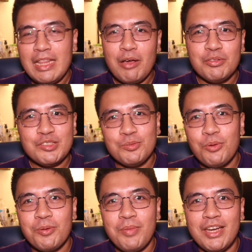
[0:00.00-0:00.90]
Now, there's
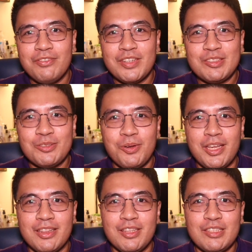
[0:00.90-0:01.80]
more benefits to
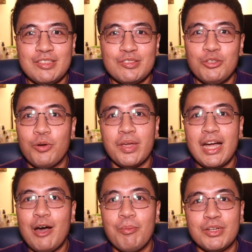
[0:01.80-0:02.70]
it than just knowing
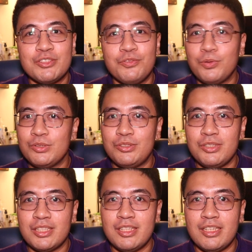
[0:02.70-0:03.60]
how much foods
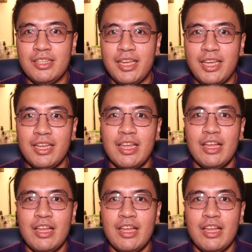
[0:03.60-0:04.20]
you eat in a day.